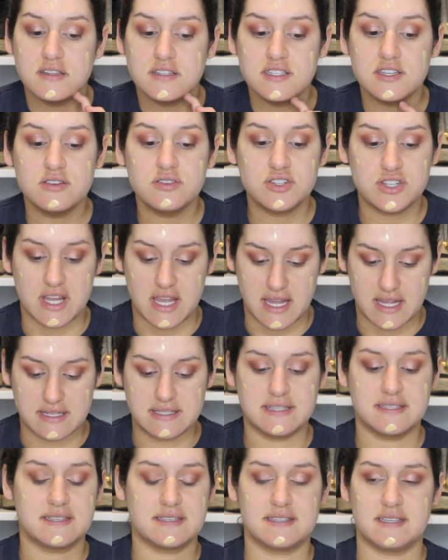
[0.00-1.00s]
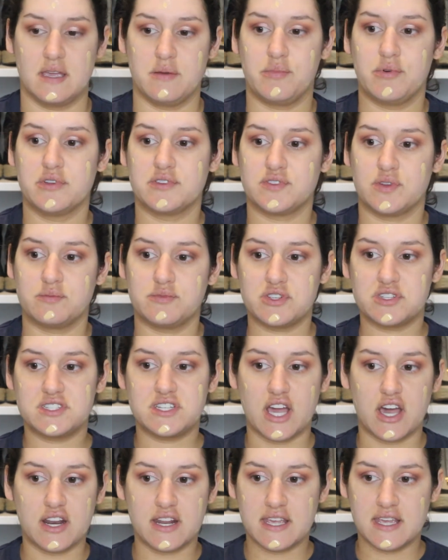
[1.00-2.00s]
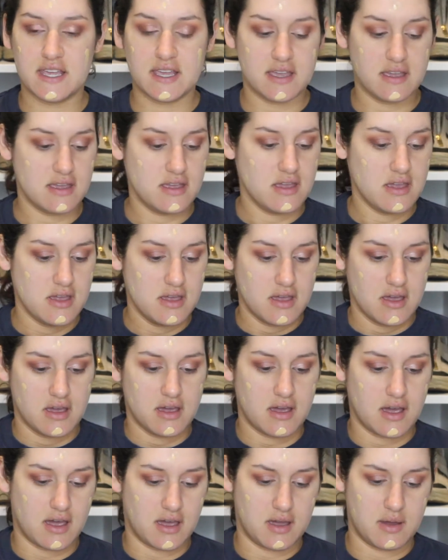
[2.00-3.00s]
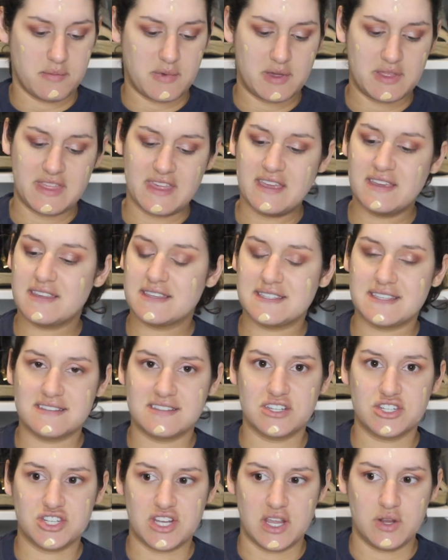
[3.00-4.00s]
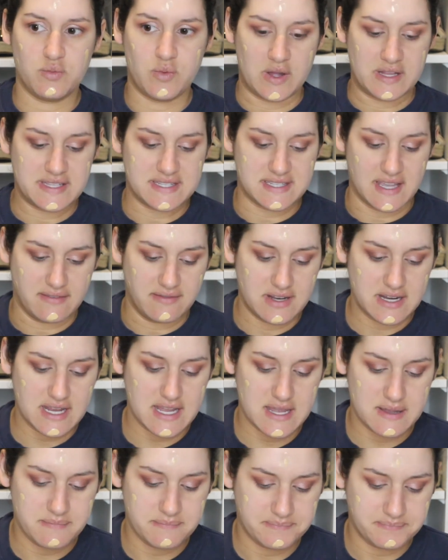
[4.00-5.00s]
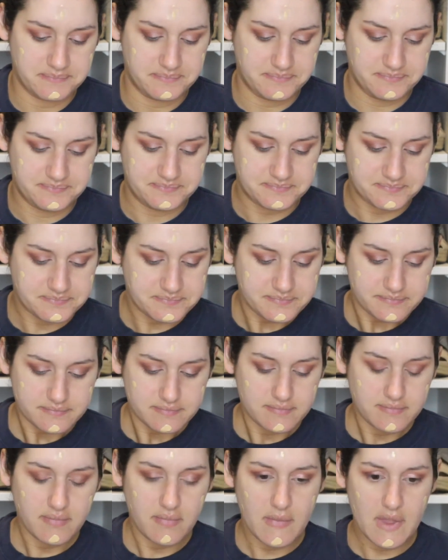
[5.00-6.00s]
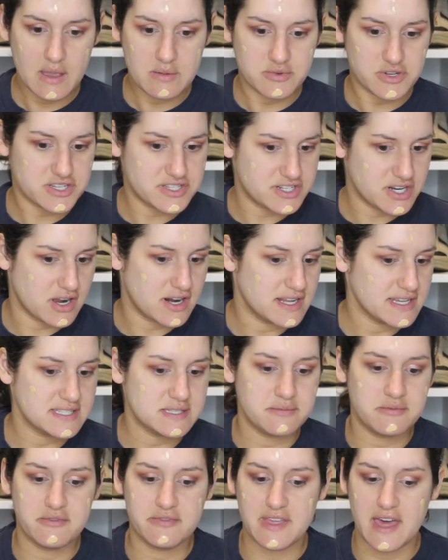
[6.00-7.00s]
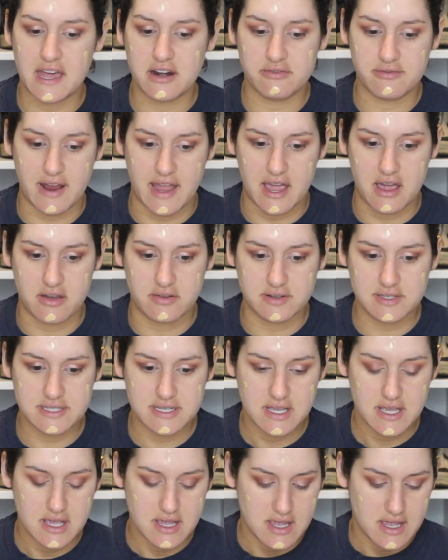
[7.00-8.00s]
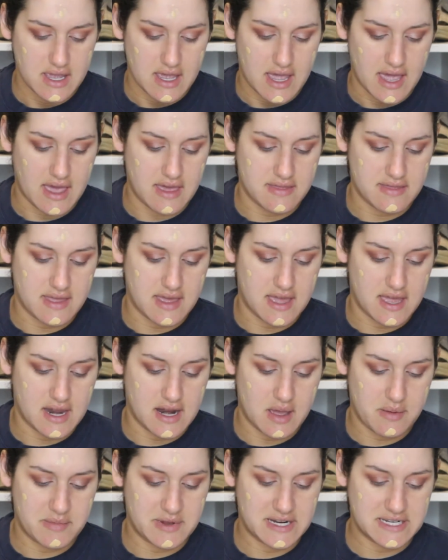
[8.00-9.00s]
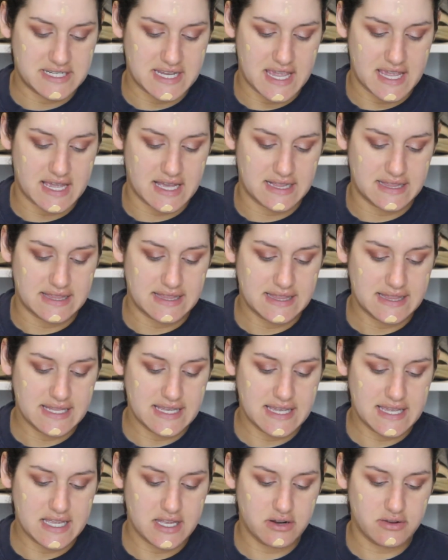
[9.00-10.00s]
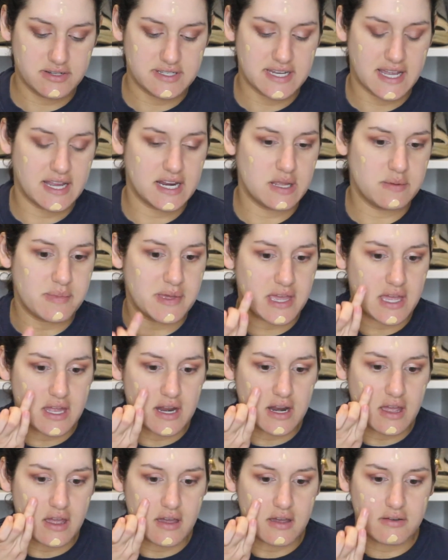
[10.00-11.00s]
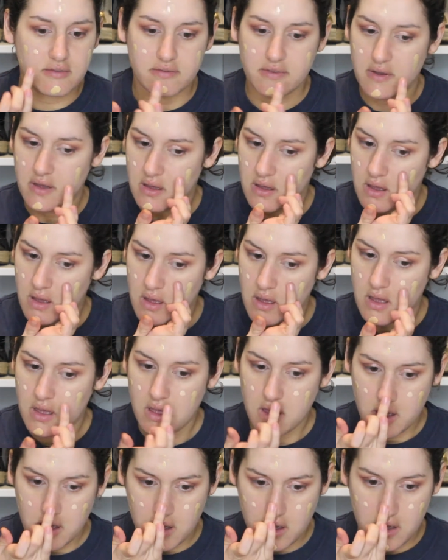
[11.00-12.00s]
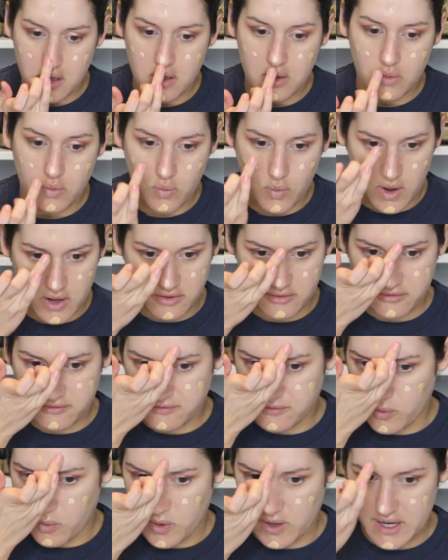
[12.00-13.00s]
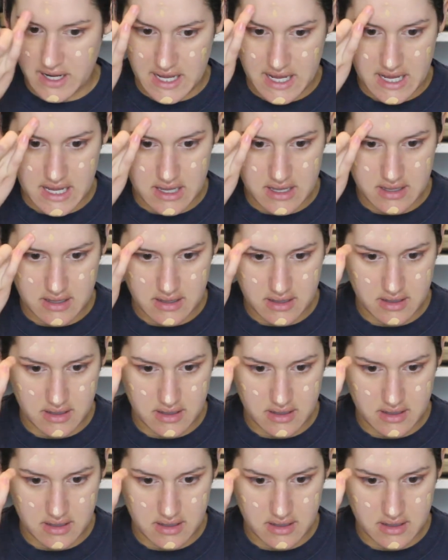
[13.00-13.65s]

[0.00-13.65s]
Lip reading: 2 shades as a sample, so I'm just dotting, I think this is the shade 170. I'm just dotting some of that around, and then I'm going to take a little tiny bit of 140.